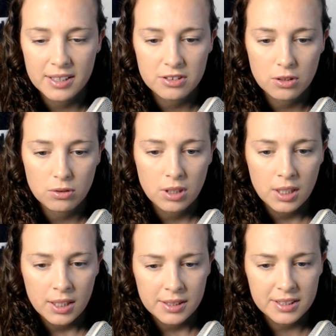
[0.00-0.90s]
So
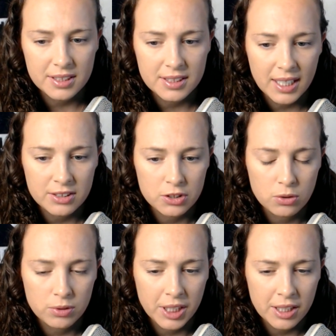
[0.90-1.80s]
this is that
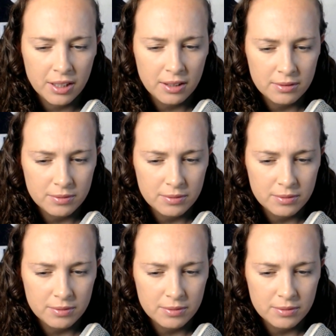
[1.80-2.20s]
zone here.